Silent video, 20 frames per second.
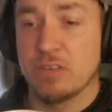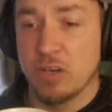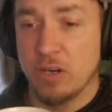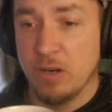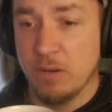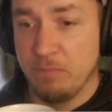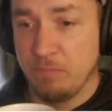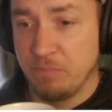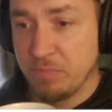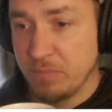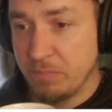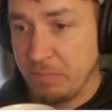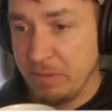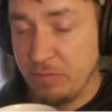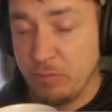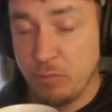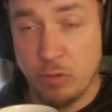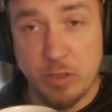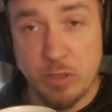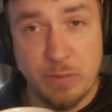you've got
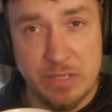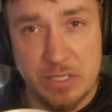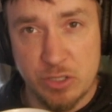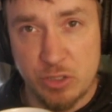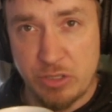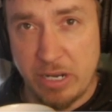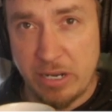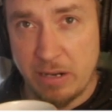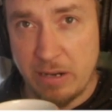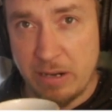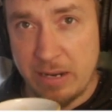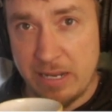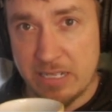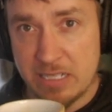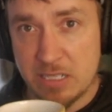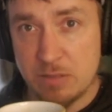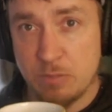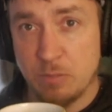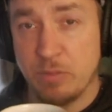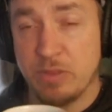before you enter
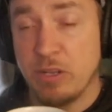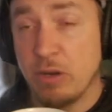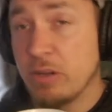Shadowlands.